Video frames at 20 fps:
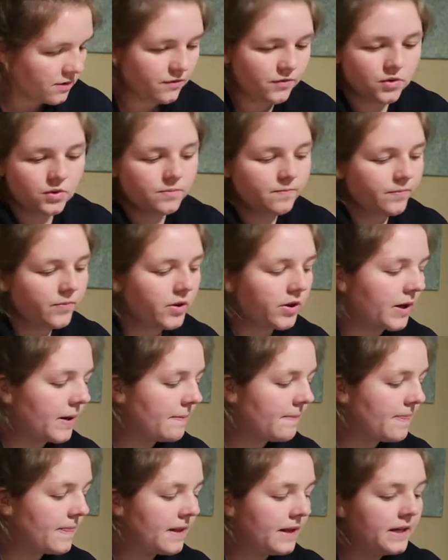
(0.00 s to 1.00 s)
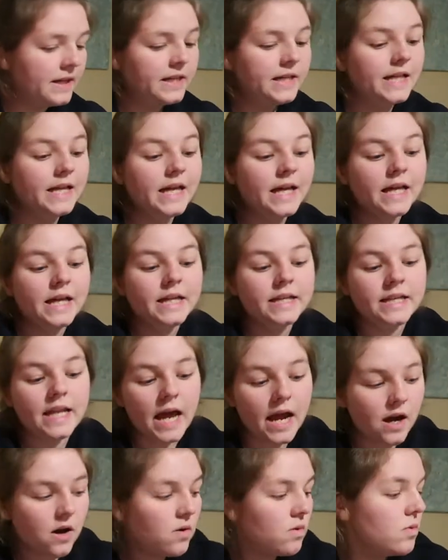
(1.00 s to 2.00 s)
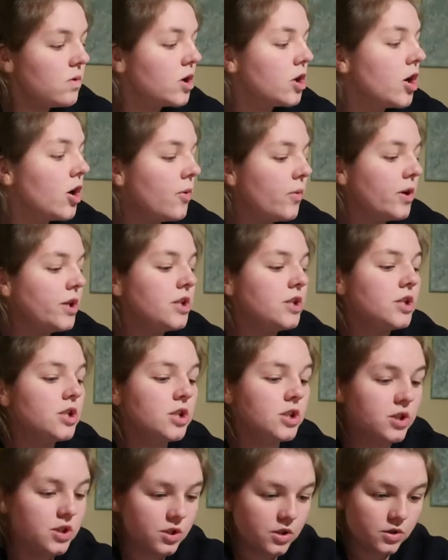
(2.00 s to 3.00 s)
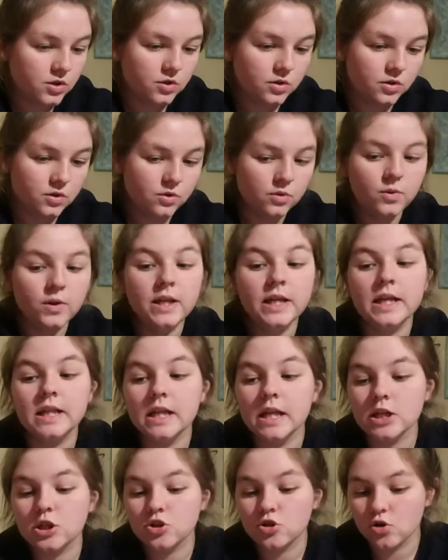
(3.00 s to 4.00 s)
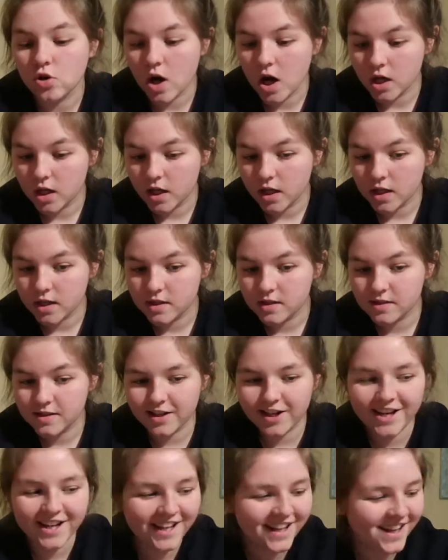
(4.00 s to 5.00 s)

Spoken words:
all the food. Okay, now we're going to do electronics.